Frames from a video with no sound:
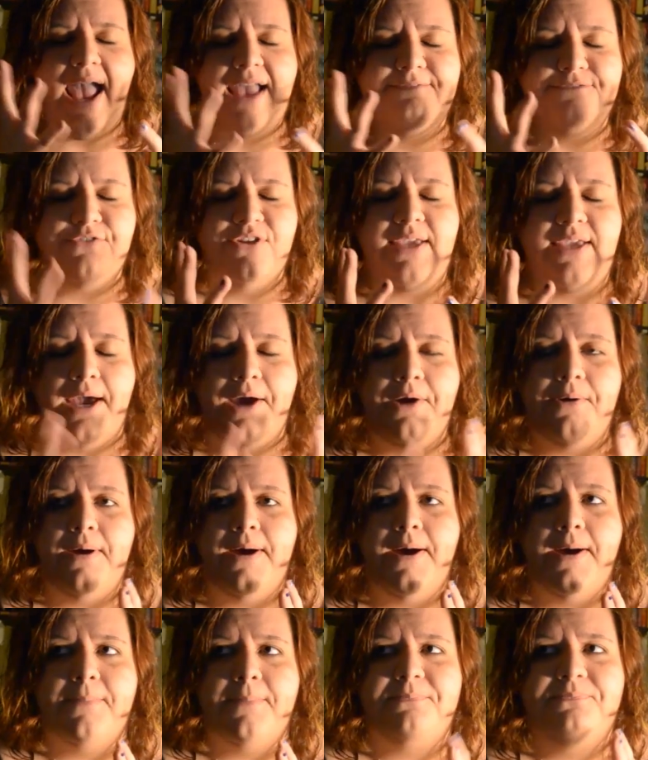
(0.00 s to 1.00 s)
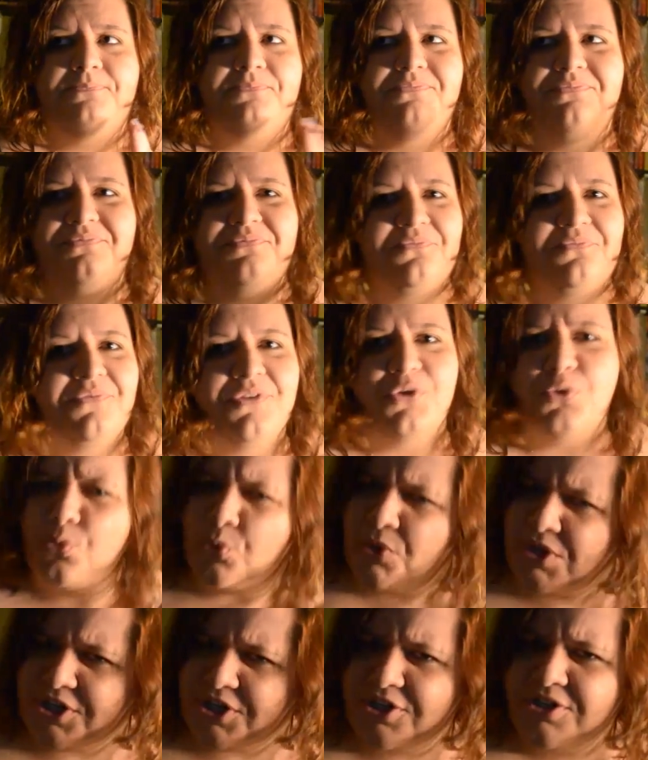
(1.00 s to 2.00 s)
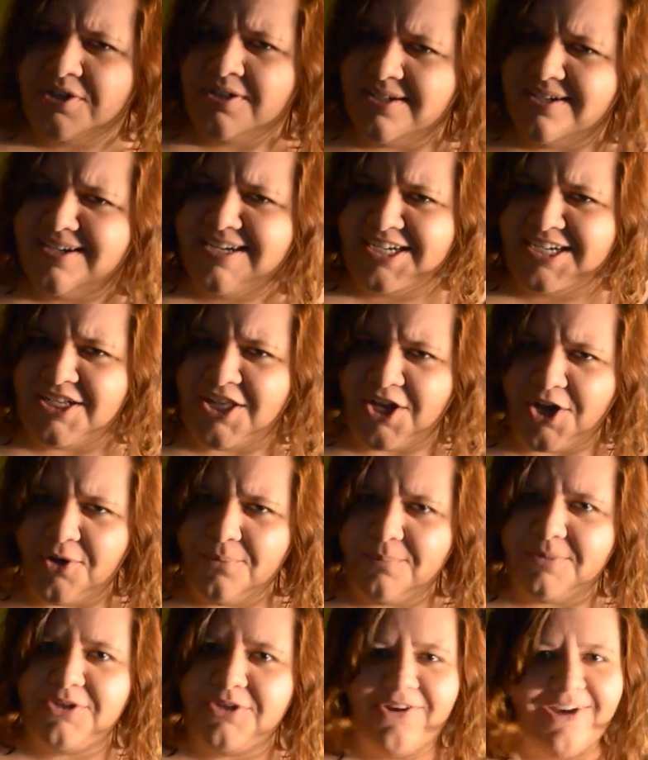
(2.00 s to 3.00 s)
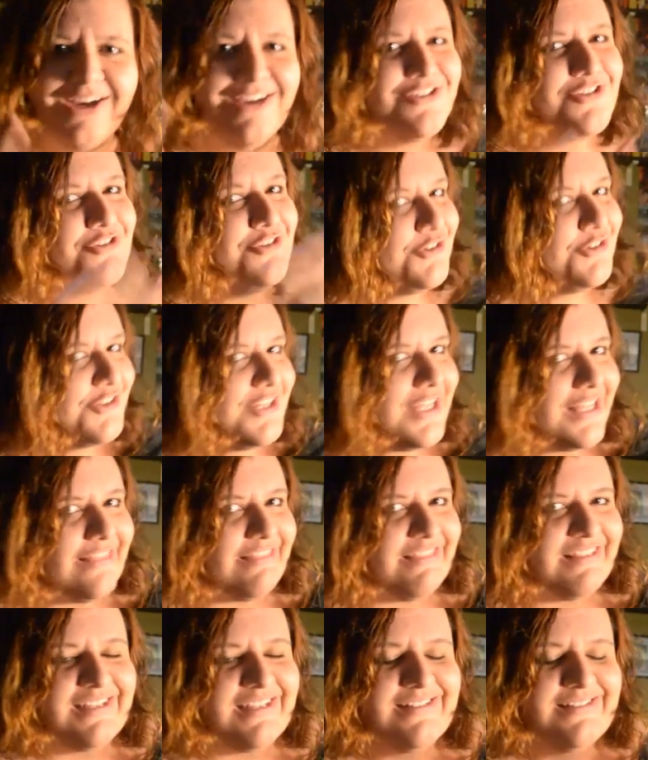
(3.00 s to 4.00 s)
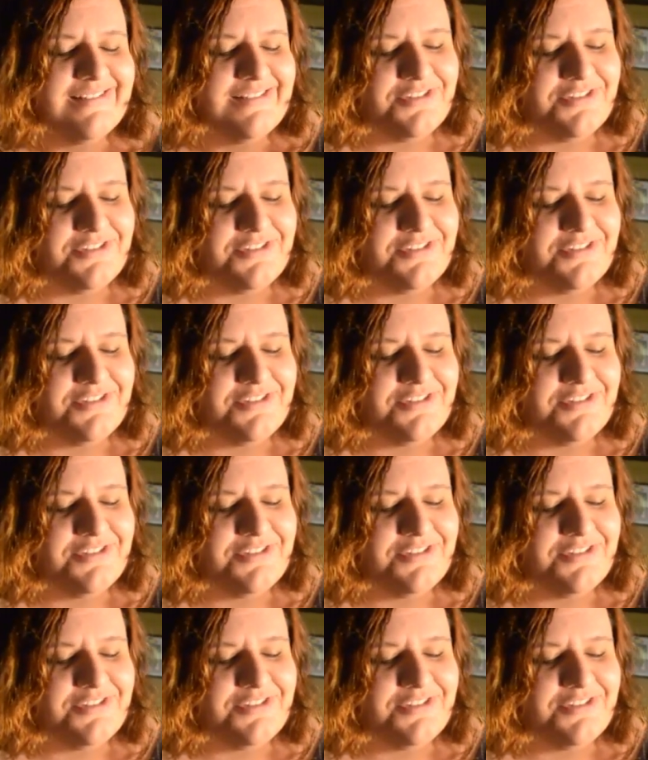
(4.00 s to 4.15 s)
freak out. Weird, I know, but you guys are learning things.